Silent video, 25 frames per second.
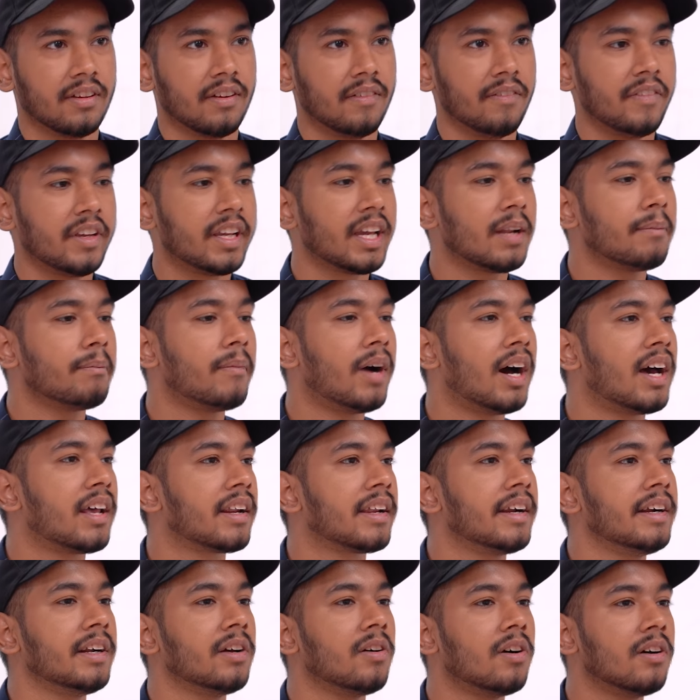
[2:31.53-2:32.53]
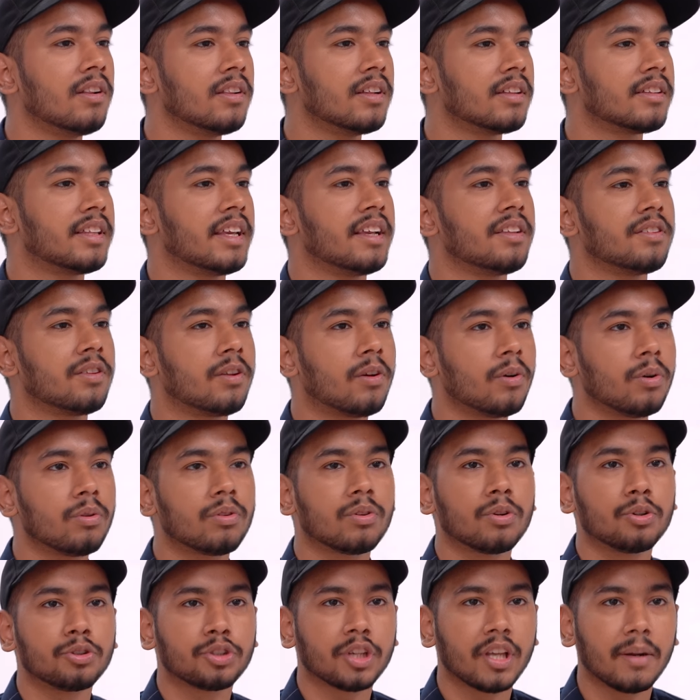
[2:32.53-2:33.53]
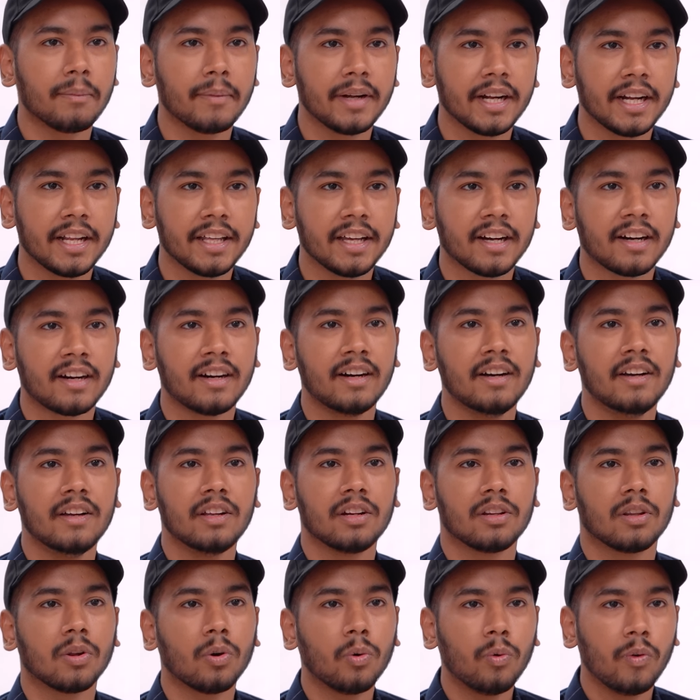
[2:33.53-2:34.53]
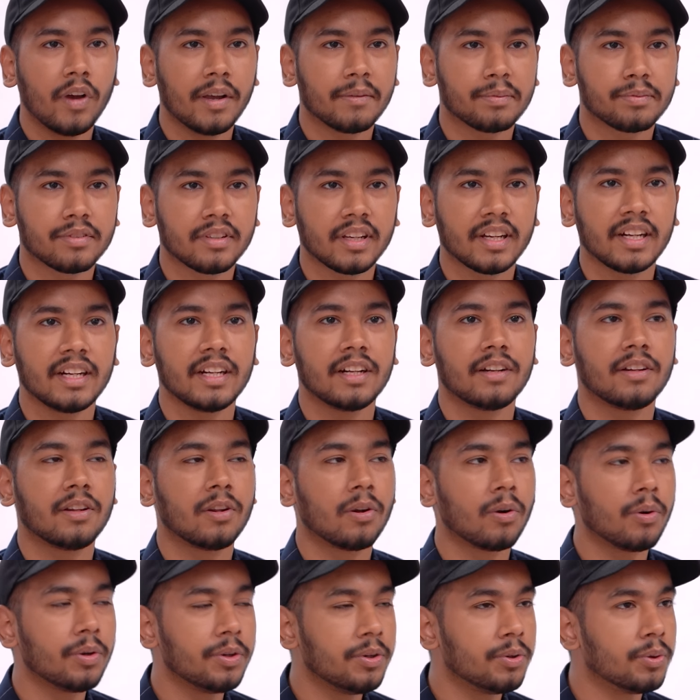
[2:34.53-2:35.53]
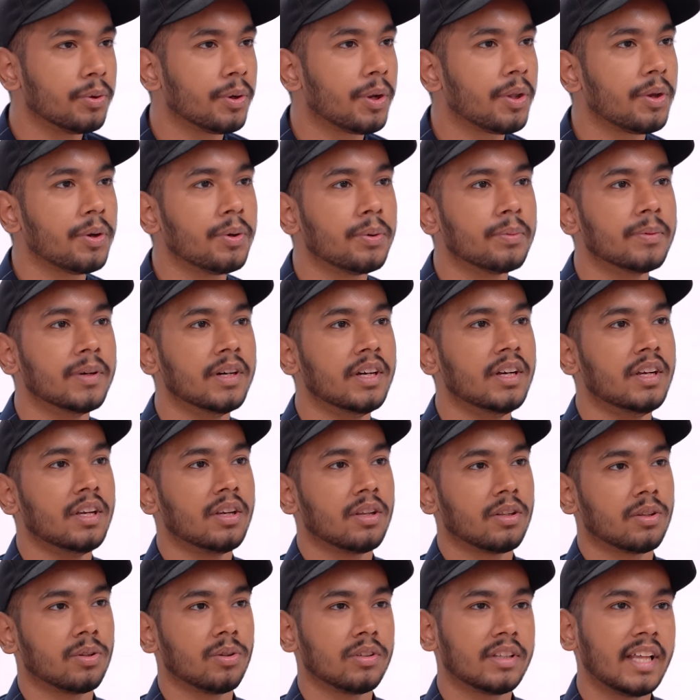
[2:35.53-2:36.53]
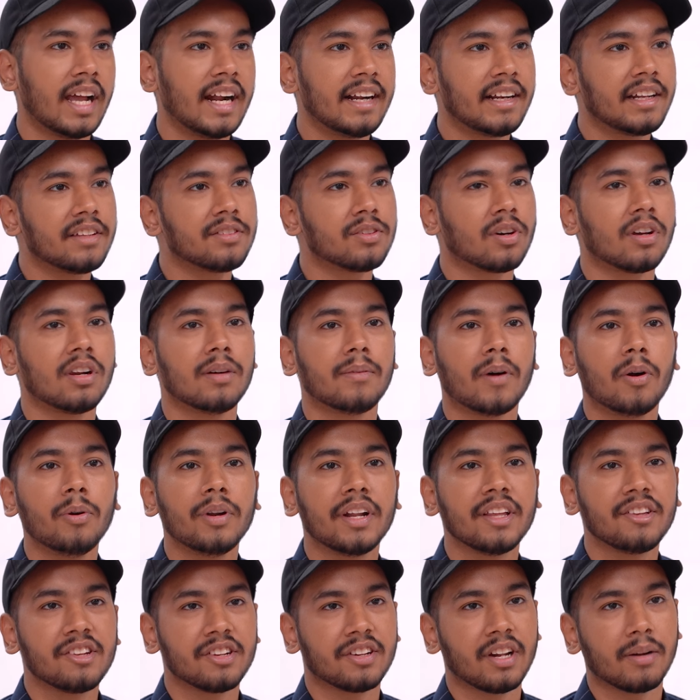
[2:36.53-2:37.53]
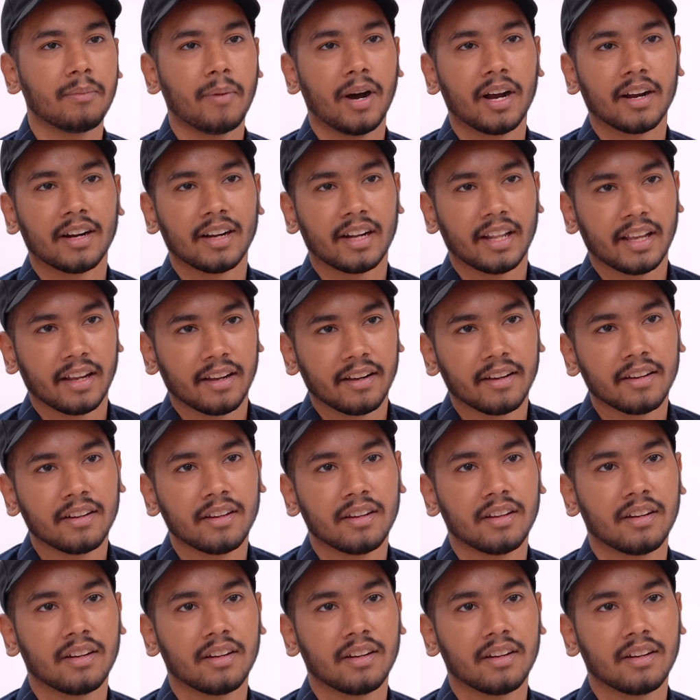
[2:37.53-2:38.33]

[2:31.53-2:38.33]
We can market all the things through social media, through website, through YouTube. So that is all about digital marketing.